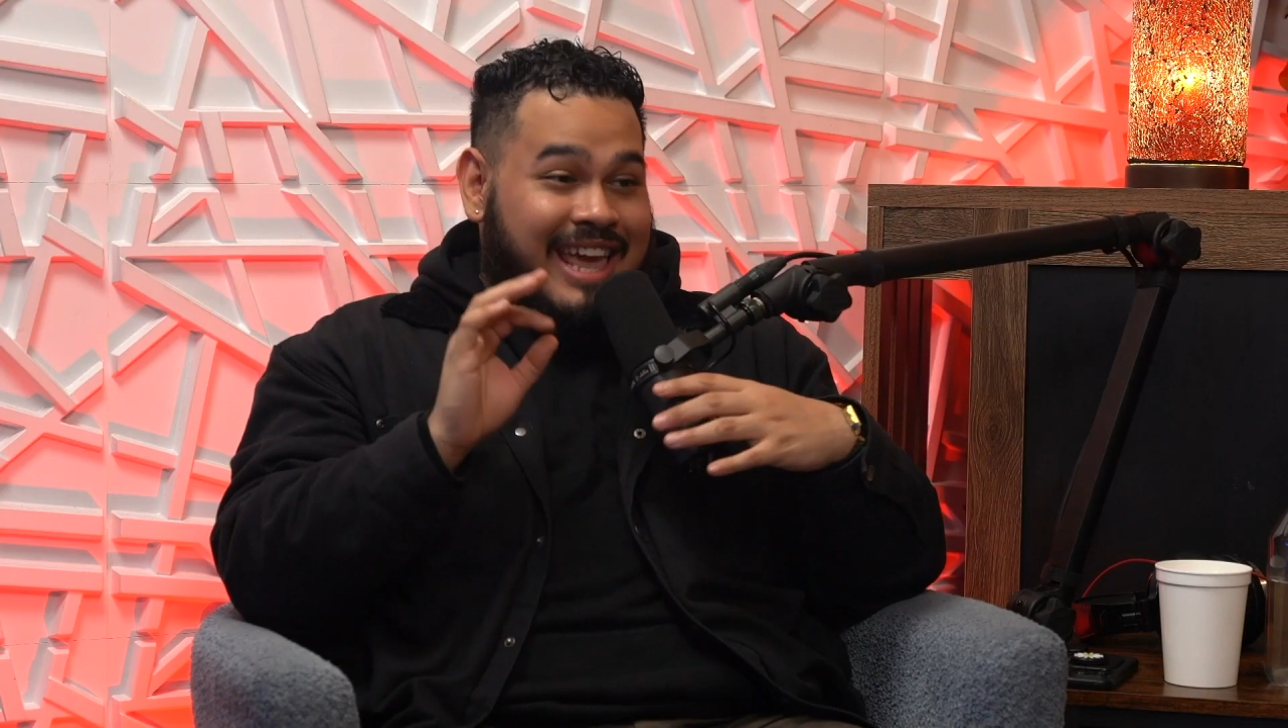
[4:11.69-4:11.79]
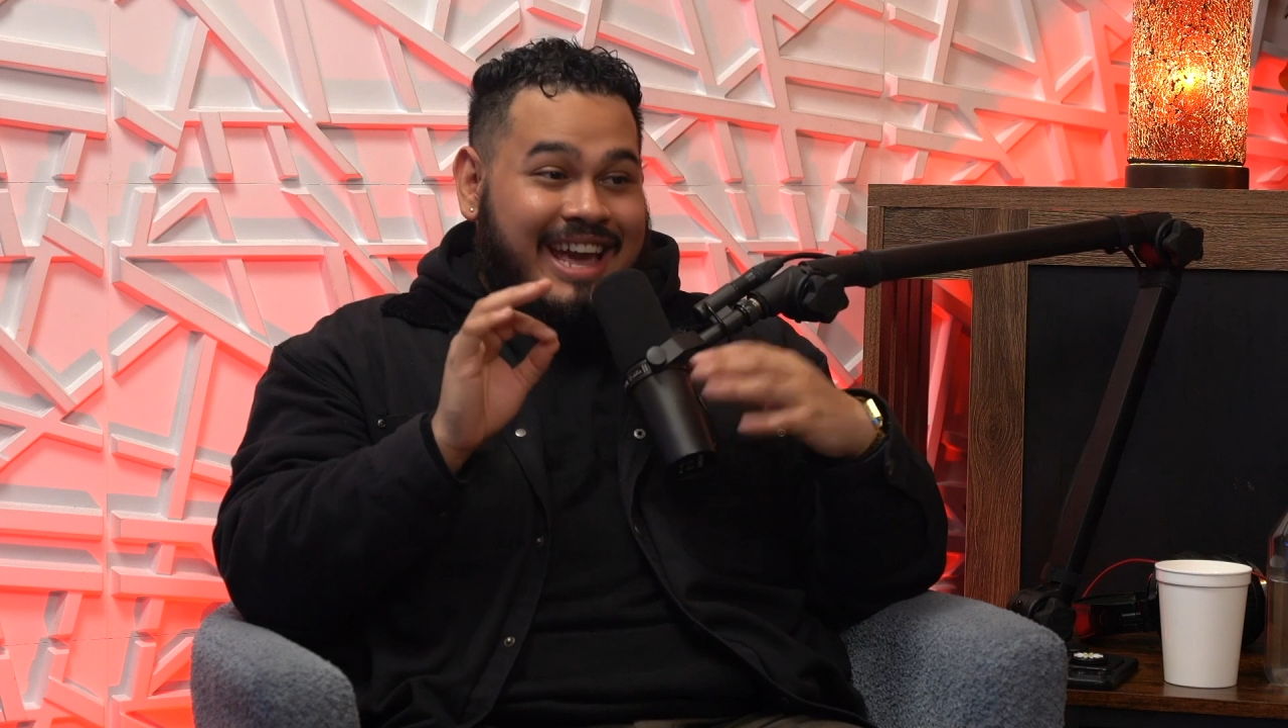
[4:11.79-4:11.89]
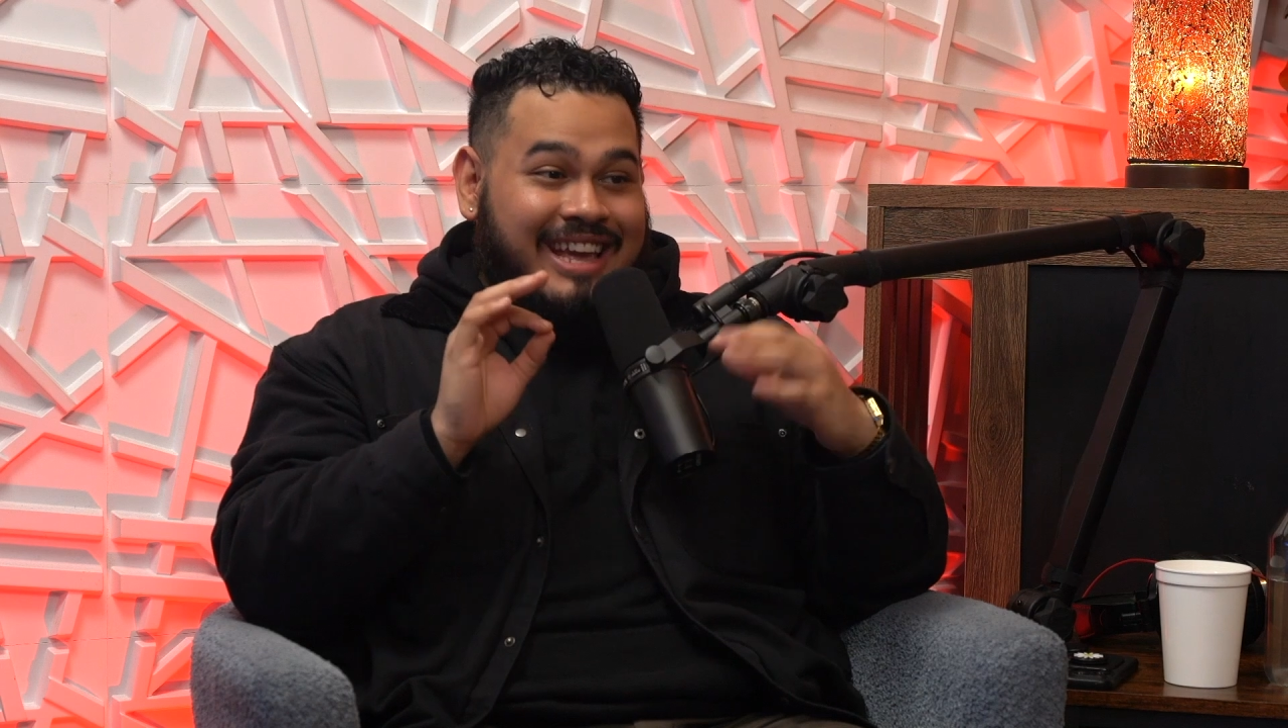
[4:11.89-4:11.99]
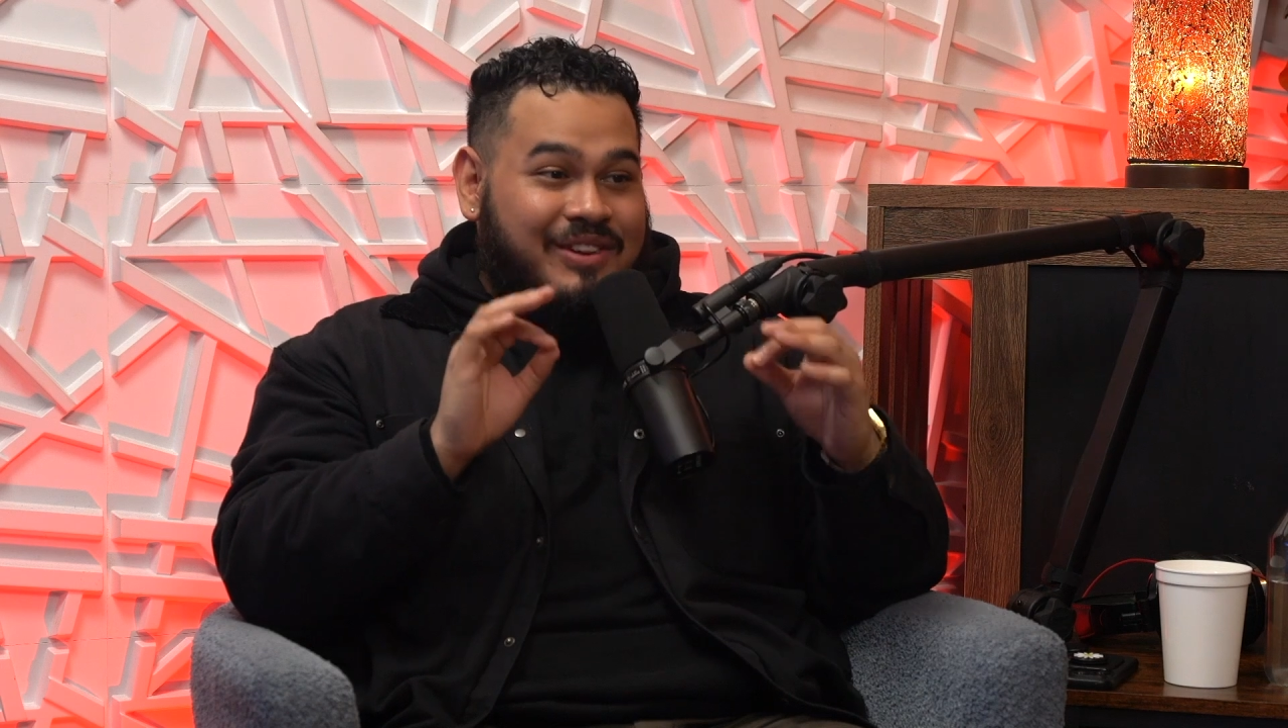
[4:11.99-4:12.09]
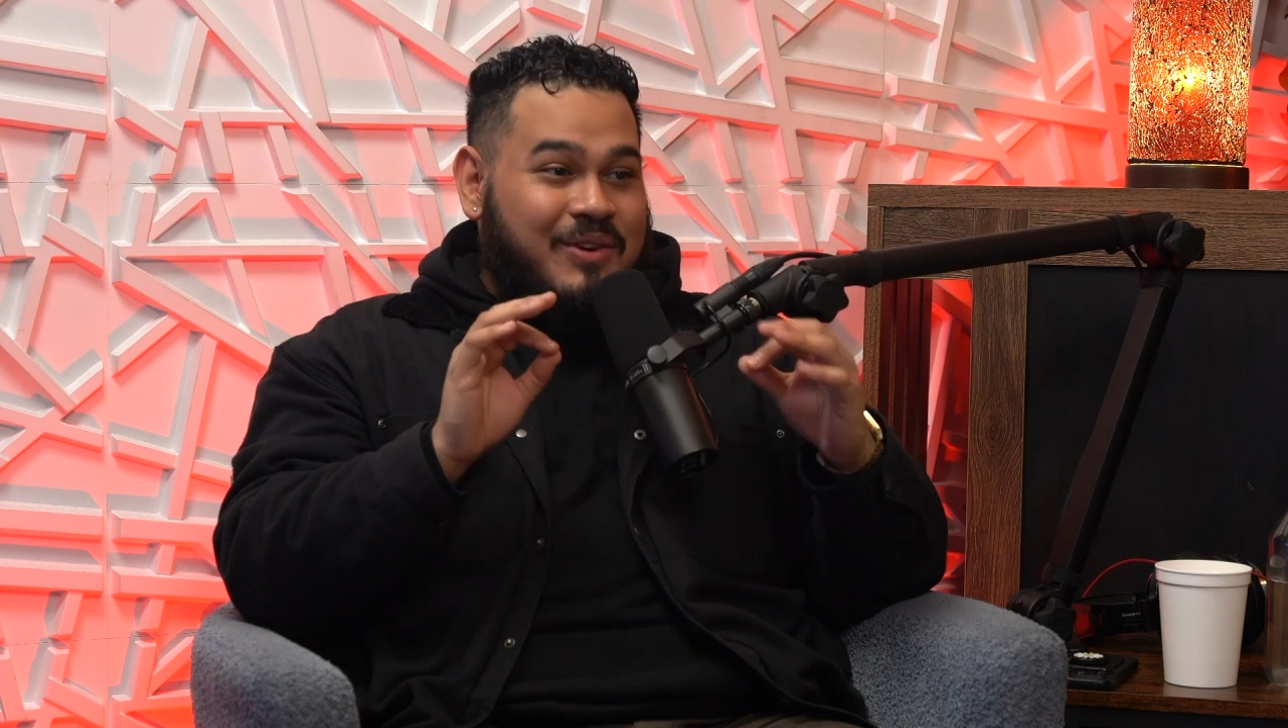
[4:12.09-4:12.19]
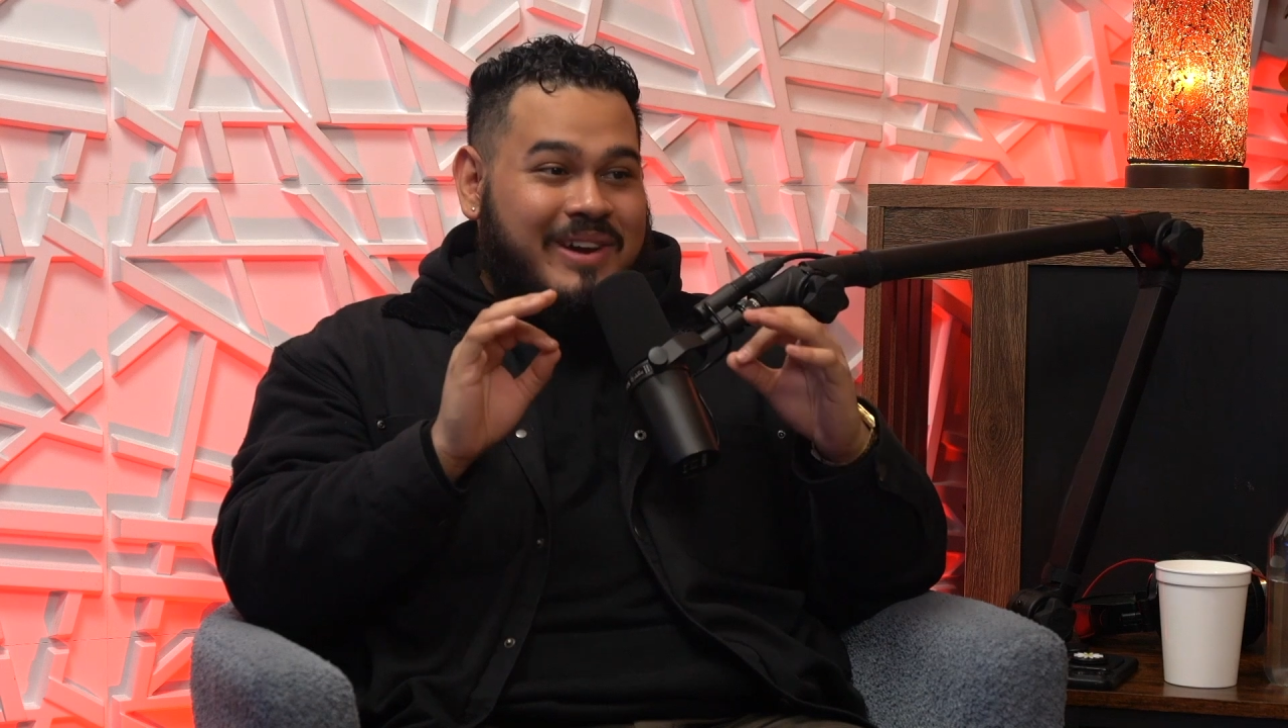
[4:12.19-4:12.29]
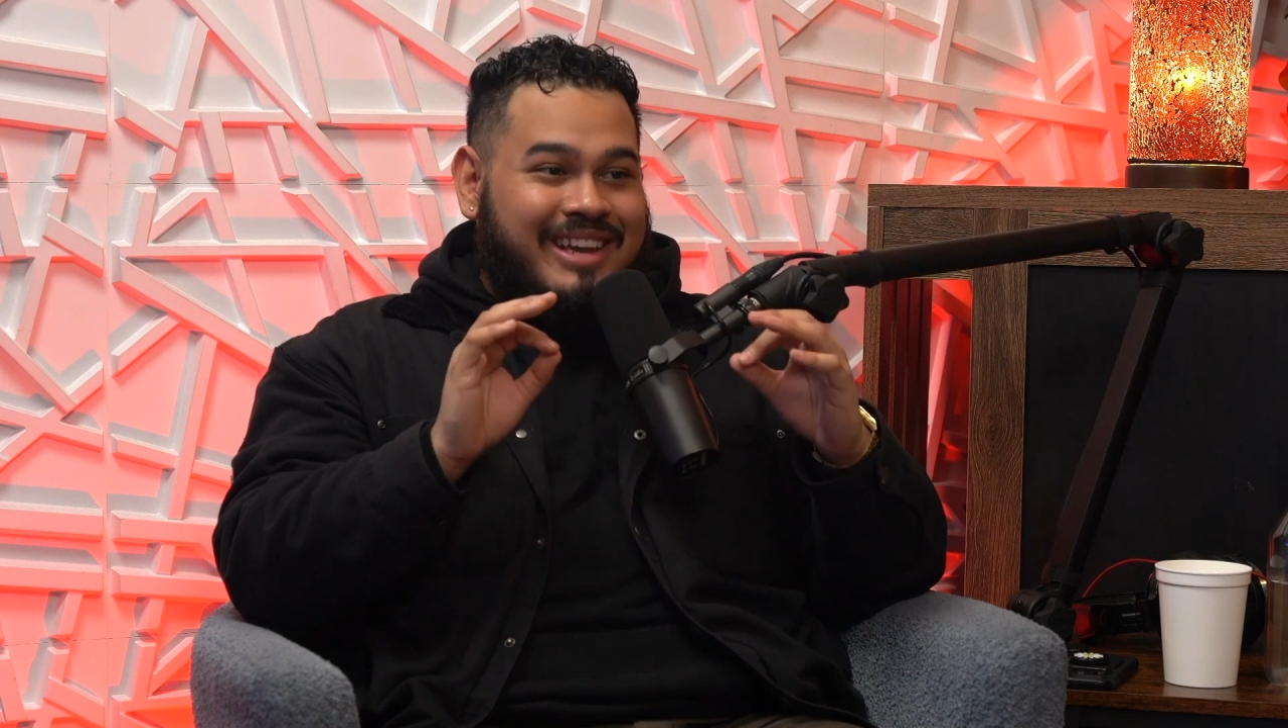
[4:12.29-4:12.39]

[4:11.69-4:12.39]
can't do